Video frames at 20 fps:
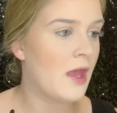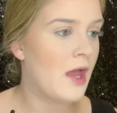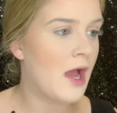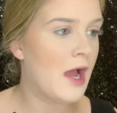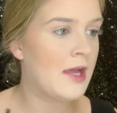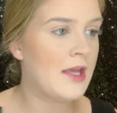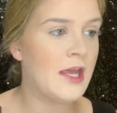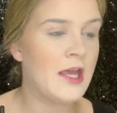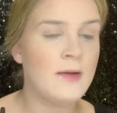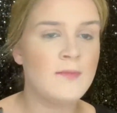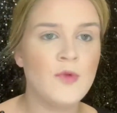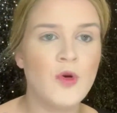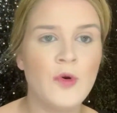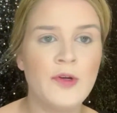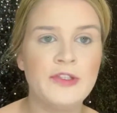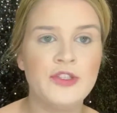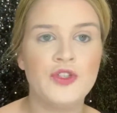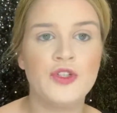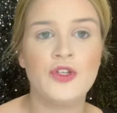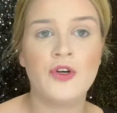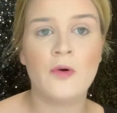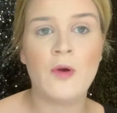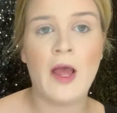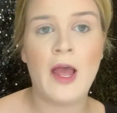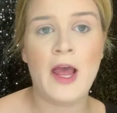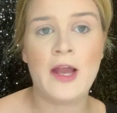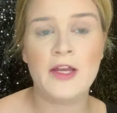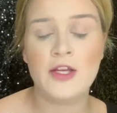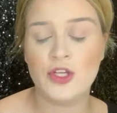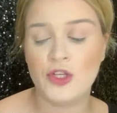I am going to go
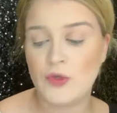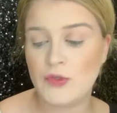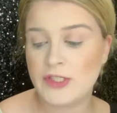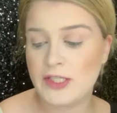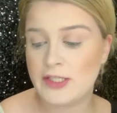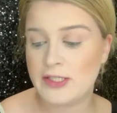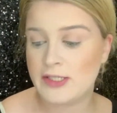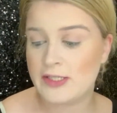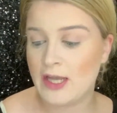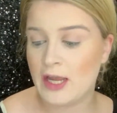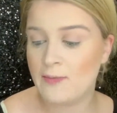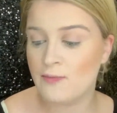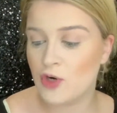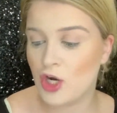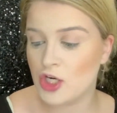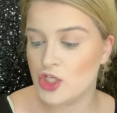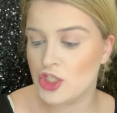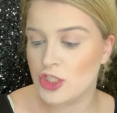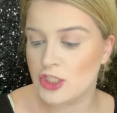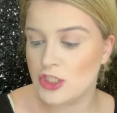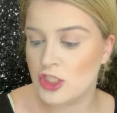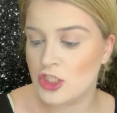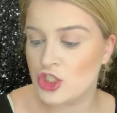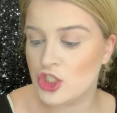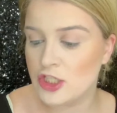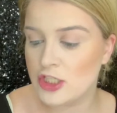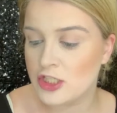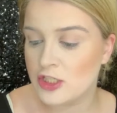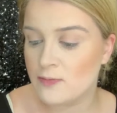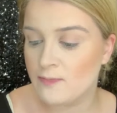ahead and use the same brush. This is
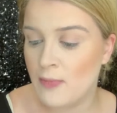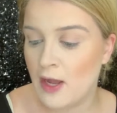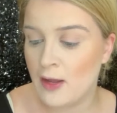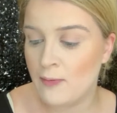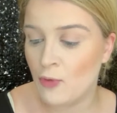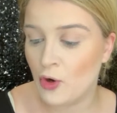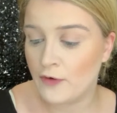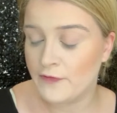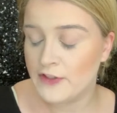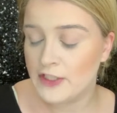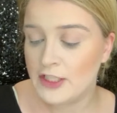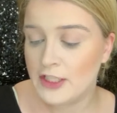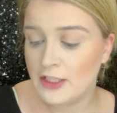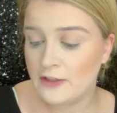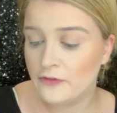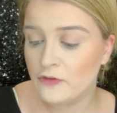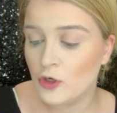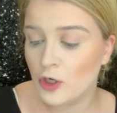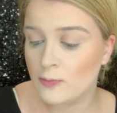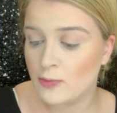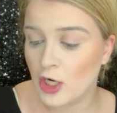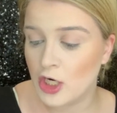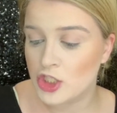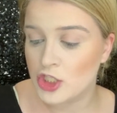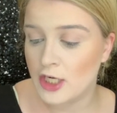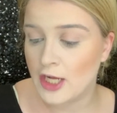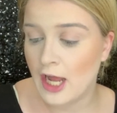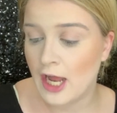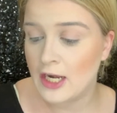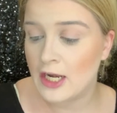just my Morphe E4 brush
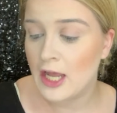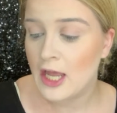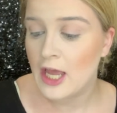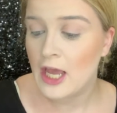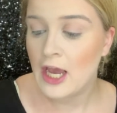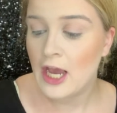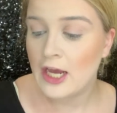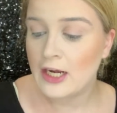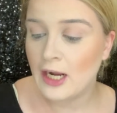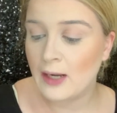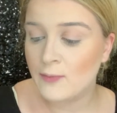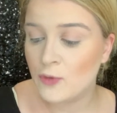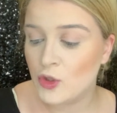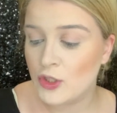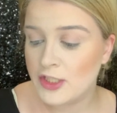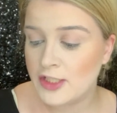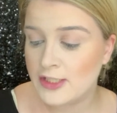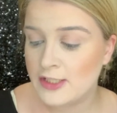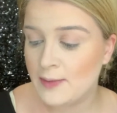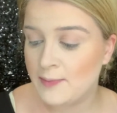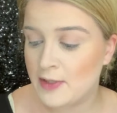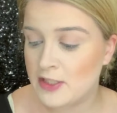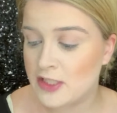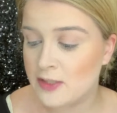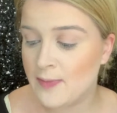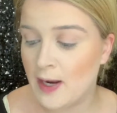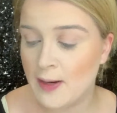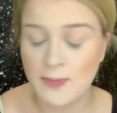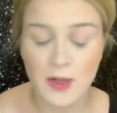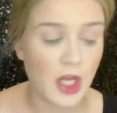again, and I'm going to dip into
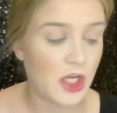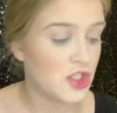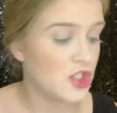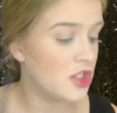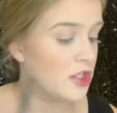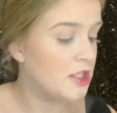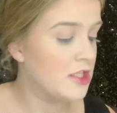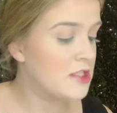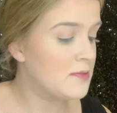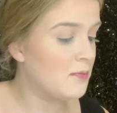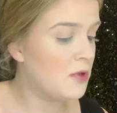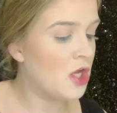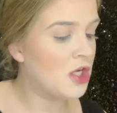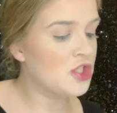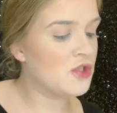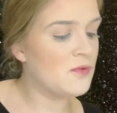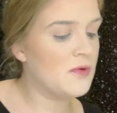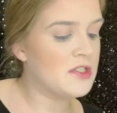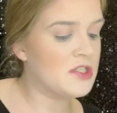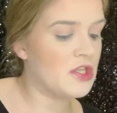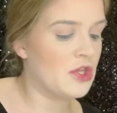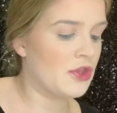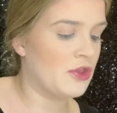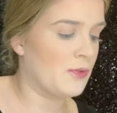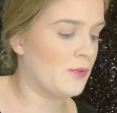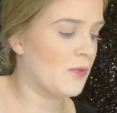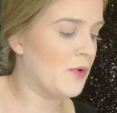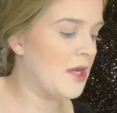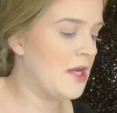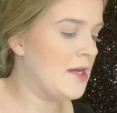my blush. This blush was
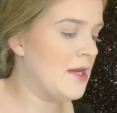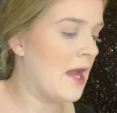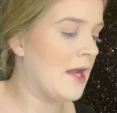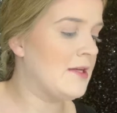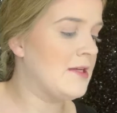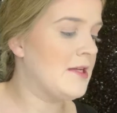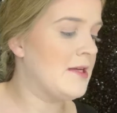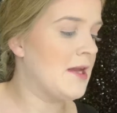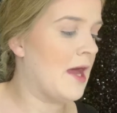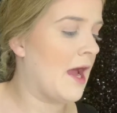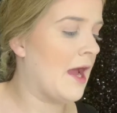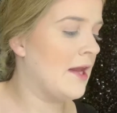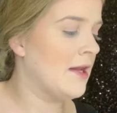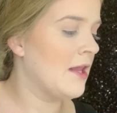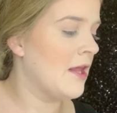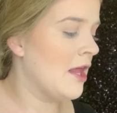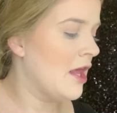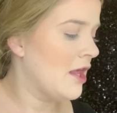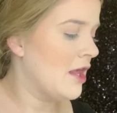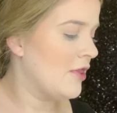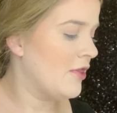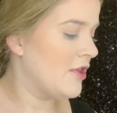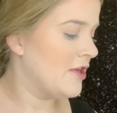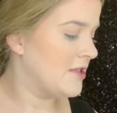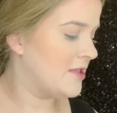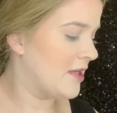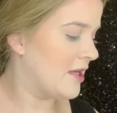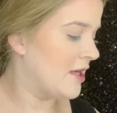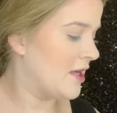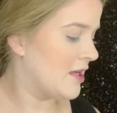$3.99.
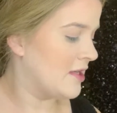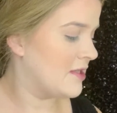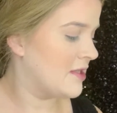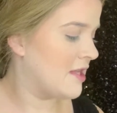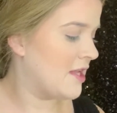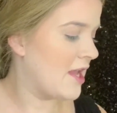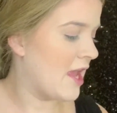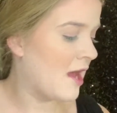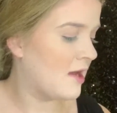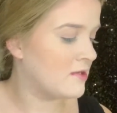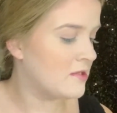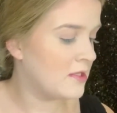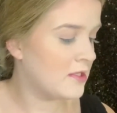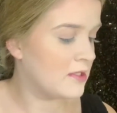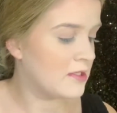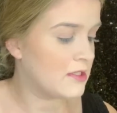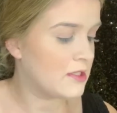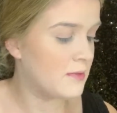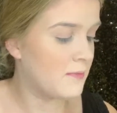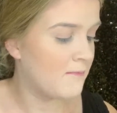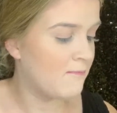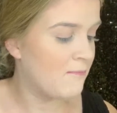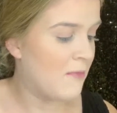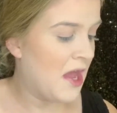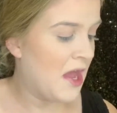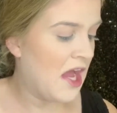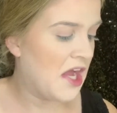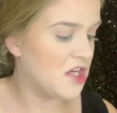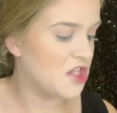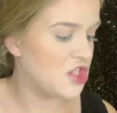This is the Essence
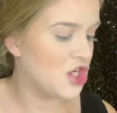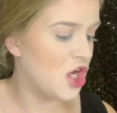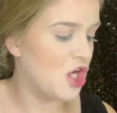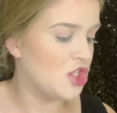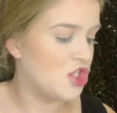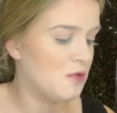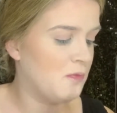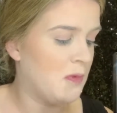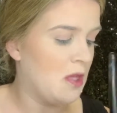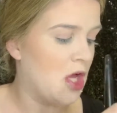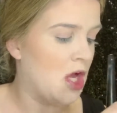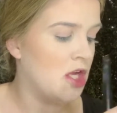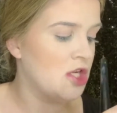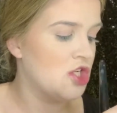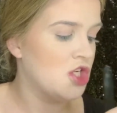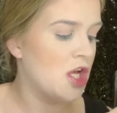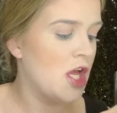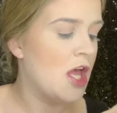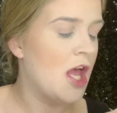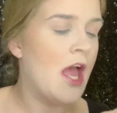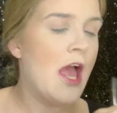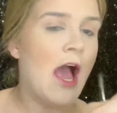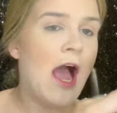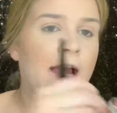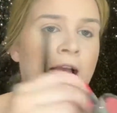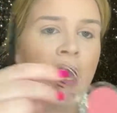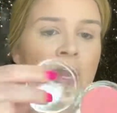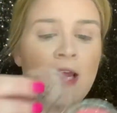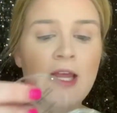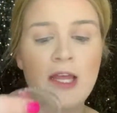Matte Touch Blush. I
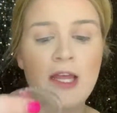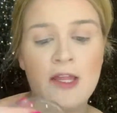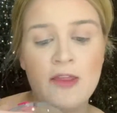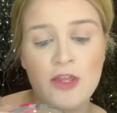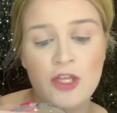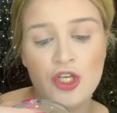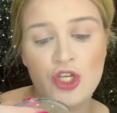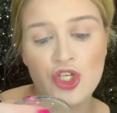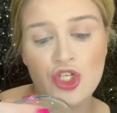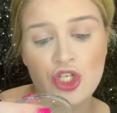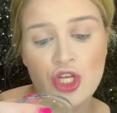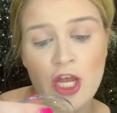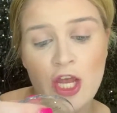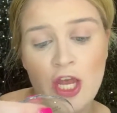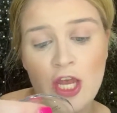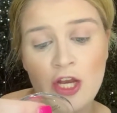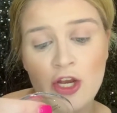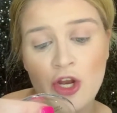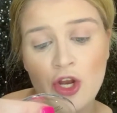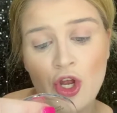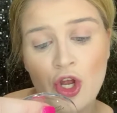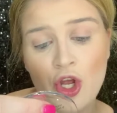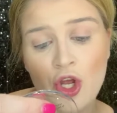got it in the shade